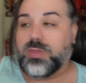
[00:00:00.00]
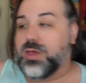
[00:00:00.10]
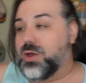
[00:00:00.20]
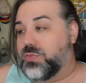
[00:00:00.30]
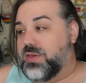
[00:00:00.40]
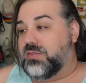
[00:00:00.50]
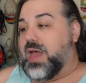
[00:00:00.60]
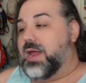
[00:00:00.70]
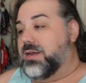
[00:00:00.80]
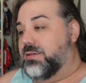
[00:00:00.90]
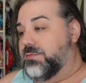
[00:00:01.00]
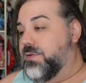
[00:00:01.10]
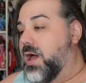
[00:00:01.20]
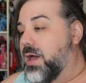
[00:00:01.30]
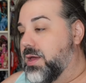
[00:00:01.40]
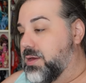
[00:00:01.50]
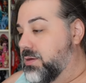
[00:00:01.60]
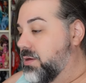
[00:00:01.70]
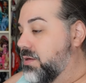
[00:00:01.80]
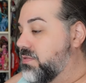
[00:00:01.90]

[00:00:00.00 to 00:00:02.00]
you know these kind of uh,